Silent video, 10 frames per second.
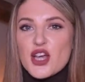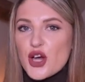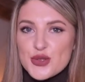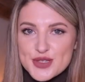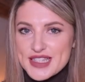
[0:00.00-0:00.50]

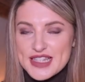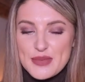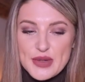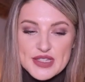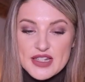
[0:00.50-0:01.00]
cozy
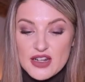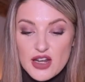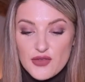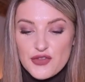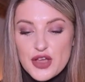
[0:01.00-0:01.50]
slippers, and I
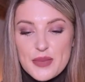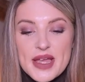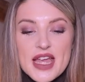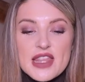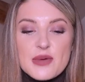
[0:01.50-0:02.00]
love them.
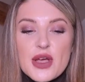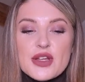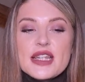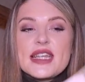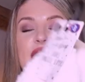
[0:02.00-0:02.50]
They were
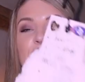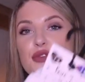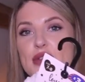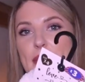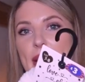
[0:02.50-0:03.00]
only
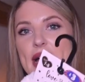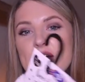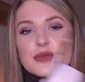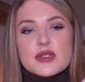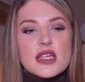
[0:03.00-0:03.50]

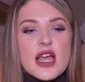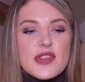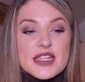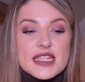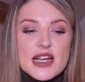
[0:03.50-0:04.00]
£3.
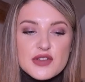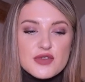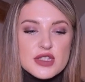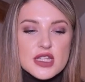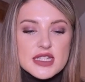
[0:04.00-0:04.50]
They did have
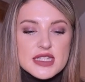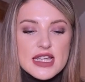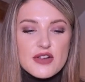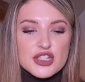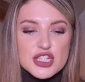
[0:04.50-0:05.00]
different sizes
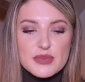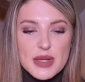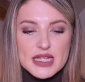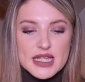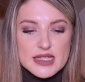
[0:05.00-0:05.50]
there. I just
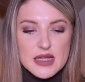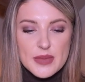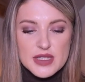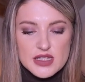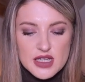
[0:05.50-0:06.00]
picked these
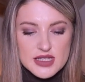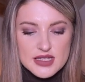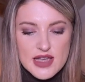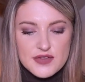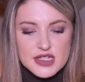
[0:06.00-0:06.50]
up in size
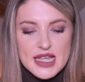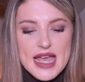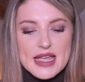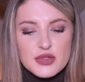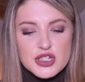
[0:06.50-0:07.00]
7 to
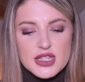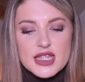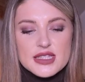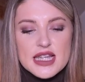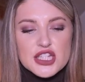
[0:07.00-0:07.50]
8, which I
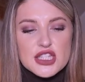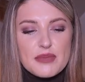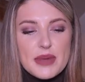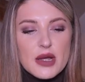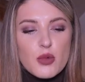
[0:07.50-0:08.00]
think is actually the
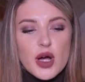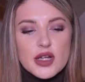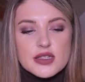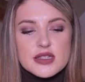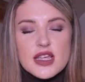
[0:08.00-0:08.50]
big
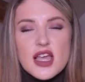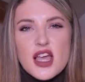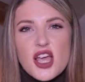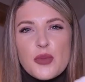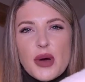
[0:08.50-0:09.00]
ones,
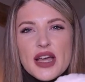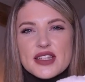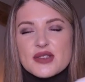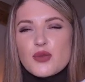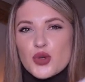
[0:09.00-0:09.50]
but
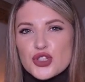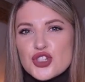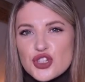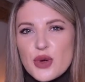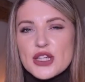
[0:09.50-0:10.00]
I
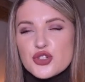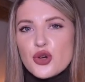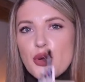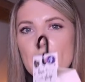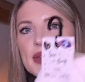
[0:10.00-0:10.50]
wasn't quite
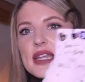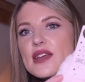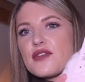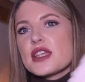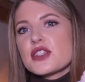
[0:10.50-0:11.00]
sure who I'm gonna
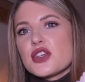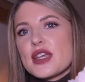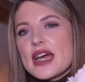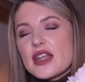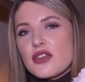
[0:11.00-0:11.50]
give these to
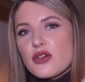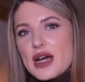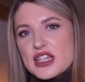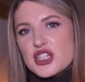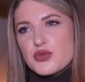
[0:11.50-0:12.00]
yet. And I thought
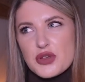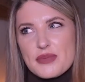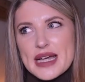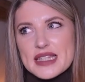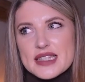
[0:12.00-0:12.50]
actually it's probably
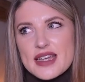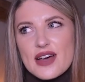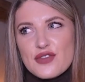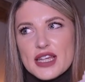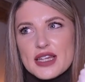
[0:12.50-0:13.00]
better to
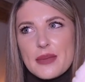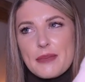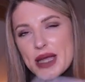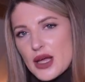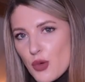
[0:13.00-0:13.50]
have like
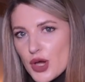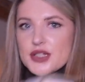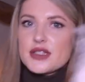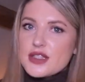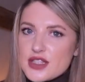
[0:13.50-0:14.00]
bigger
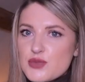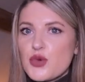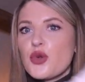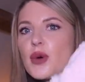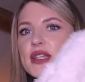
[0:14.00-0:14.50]
ones than
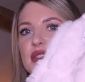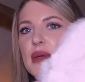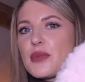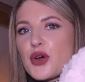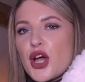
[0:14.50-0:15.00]
smaller ones, a
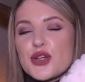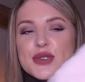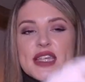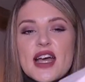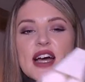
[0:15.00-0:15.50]
bit more
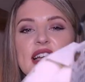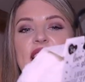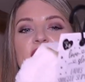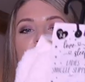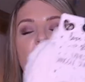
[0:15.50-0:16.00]
cozier.
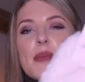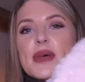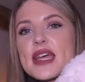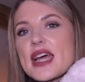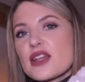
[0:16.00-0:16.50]

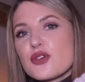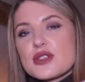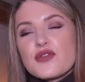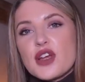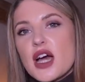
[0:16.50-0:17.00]
But they had
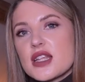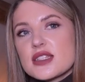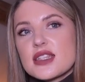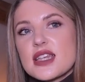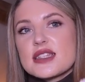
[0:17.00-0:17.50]
lots of different colors
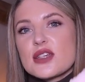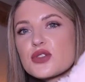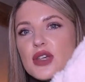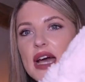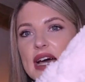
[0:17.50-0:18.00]
in these. They
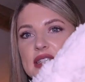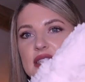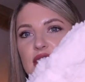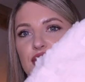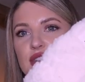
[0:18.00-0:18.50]
also
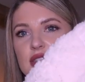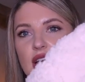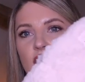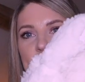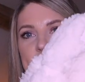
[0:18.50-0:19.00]
had different
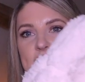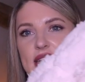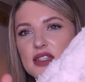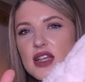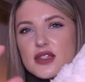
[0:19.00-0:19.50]
designs. They
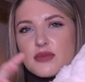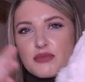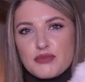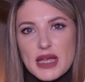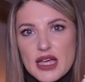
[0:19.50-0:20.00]
had like
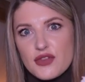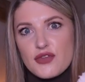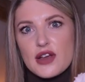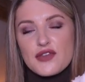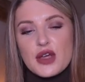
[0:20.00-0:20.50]
bigger,
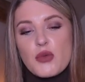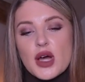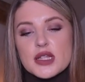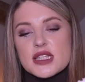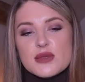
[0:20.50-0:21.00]
fluffier
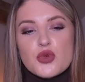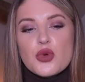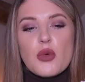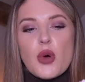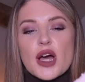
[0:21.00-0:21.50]
ones,
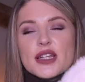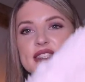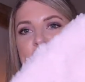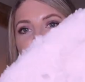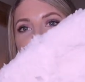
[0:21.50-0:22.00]
smaller
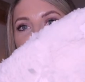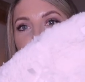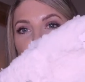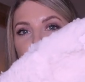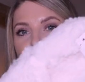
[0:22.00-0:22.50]
ones. So yeah,
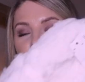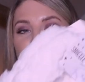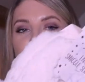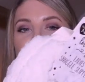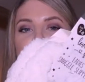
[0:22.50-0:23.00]
loads to
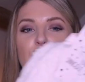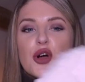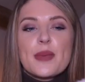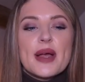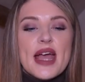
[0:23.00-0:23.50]
choose
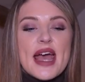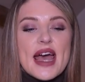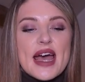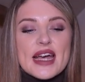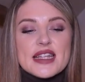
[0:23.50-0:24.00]
from.
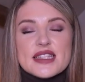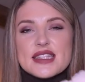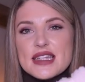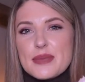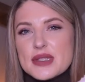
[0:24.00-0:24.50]
And
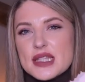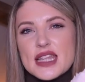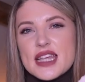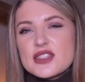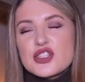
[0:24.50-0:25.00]
slippers like
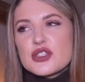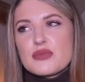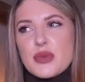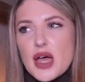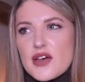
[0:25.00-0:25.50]
this are
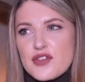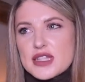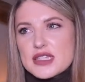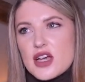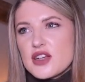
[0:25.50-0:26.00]
just
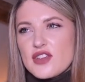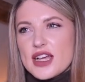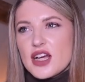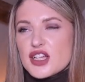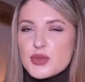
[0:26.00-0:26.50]
perfect to kind of
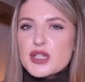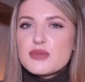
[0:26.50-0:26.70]
like, I suppose,